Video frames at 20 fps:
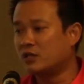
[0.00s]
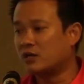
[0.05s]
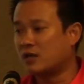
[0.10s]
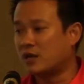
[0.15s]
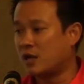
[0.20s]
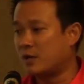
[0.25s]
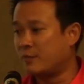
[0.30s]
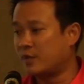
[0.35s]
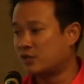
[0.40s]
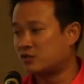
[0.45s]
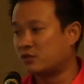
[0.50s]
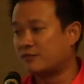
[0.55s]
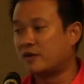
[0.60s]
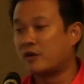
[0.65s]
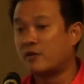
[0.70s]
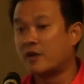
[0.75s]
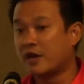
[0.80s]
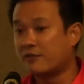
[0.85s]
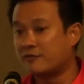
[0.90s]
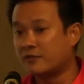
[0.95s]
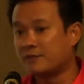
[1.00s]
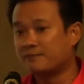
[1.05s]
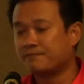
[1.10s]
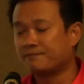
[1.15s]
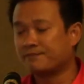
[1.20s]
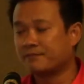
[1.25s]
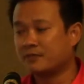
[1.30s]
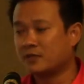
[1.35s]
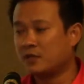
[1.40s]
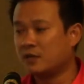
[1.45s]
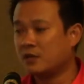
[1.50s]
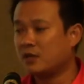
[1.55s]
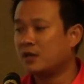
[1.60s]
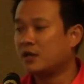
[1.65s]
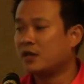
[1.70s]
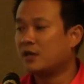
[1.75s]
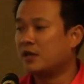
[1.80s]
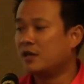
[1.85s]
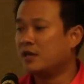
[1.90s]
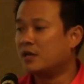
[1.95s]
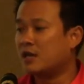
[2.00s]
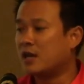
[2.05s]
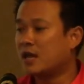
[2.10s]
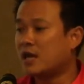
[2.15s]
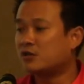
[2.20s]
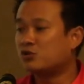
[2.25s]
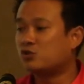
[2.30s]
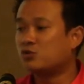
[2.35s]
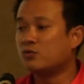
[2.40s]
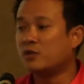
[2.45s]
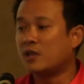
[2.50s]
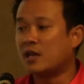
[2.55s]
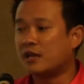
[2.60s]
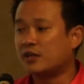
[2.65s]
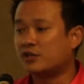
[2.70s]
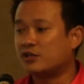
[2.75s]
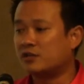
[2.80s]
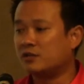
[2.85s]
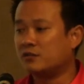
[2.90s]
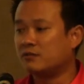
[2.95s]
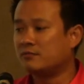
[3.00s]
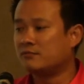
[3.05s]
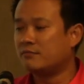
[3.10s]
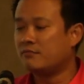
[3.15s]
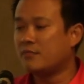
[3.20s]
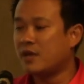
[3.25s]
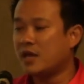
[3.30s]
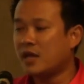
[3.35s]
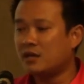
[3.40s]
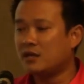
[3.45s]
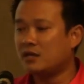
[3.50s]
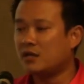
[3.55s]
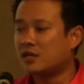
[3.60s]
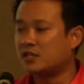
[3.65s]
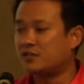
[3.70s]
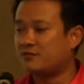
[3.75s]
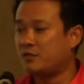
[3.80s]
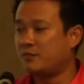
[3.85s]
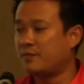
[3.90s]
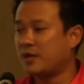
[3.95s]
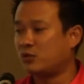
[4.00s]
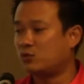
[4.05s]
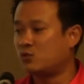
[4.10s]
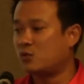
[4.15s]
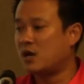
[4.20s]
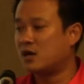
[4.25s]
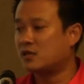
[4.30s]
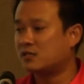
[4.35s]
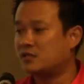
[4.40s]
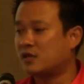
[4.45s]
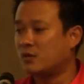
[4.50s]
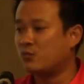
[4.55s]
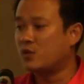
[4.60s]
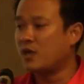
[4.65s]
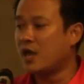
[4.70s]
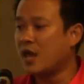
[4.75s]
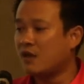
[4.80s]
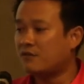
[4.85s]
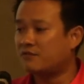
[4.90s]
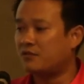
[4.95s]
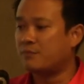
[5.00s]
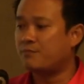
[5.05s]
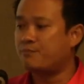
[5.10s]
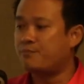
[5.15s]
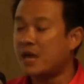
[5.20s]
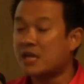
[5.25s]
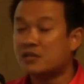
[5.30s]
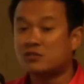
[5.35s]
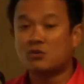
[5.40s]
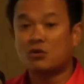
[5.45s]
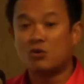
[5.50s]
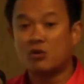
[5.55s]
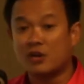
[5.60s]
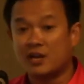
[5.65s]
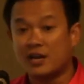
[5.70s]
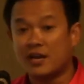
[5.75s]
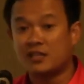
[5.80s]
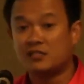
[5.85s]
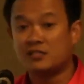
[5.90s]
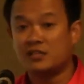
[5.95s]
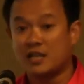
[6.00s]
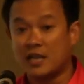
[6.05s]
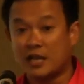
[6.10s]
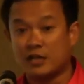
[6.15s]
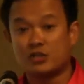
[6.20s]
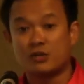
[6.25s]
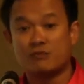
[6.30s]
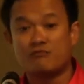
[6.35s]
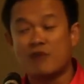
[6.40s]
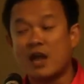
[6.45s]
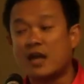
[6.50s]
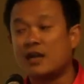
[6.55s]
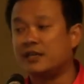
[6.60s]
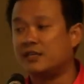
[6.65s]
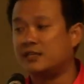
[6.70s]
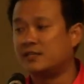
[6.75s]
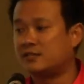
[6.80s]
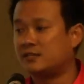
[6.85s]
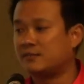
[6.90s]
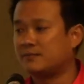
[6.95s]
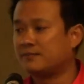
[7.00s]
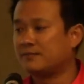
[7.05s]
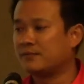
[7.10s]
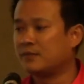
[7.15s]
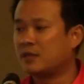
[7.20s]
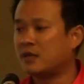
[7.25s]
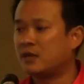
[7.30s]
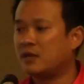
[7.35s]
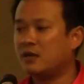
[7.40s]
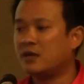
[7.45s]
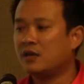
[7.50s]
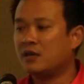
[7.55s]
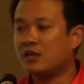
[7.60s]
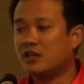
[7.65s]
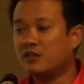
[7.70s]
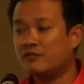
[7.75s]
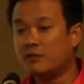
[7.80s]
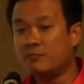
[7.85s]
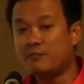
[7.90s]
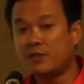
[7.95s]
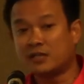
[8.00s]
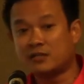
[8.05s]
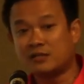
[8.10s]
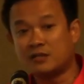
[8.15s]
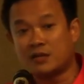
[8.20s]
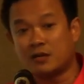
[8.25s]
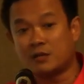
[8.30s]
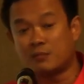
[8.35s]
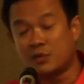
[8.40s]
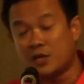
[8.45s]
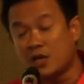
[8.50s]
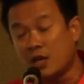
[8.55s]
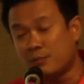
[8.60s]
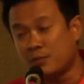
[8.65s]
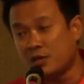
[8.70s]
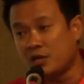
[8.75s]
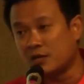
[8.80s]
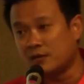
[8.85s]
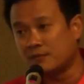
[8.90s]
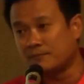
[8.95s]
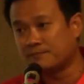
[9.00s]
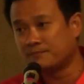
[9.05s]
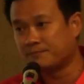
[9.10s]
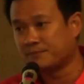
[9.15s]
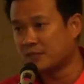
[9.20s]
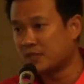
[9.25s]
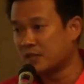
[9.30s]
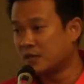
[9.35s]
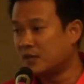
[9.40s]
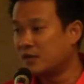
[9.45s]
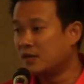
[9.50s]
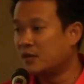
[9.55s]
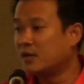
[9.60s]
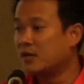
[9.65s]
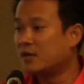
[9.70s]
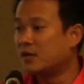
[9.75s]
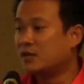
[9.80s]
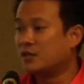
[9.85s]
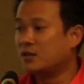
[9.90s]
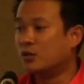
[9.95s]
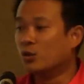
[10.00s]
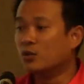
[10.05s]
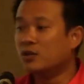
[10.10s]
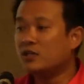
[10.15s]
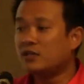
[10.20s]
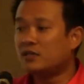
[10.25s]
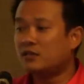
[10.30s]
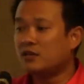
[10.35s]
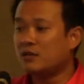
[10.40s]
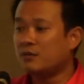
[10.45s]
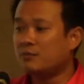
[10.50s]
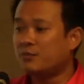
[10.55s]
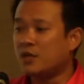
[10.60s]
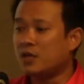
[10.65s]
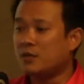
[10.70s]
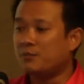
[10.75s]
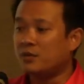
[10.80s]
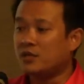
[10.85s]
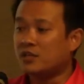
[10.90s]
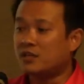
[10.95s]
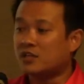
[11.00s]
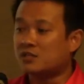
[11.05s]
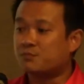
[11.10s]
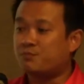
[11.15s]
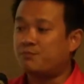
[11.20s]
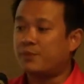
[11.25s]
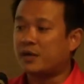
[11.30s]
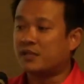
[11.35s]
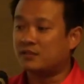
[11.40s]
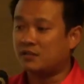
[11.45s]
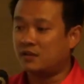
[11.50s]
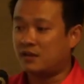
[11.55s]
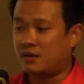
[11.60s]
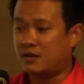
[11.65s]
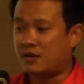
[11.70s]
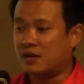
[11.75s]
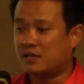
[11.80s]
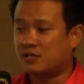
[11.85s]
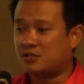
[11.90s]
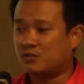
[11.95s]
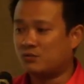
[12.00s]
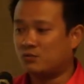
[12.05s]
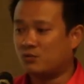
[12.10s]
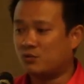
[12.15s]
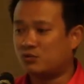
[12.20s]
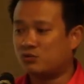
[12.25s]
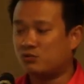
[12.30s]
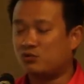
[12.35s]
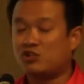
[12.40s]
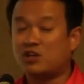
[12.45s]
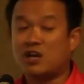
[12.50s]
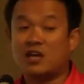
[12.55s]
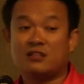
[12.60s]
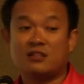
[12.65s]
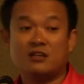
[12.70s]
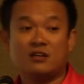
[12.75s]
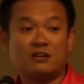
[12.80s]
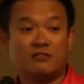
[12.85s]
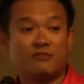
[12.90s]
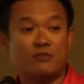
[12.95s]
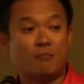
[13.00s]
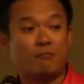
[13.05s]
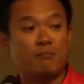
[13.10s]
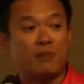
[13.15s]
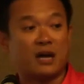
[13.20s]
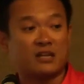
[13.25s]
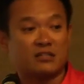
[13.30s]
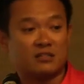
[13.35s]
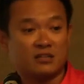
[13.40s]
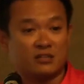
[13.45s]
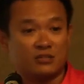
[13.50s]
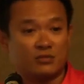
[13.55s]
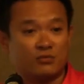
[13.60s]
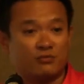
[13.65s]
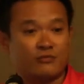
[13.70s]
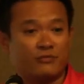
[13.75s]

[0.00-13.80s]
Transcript: the climax of our effort. In the last two elections, many has feedback to us that we have the best organized election rallies, even better than the PAP. The only thing PAP does better than us was to charter for buses to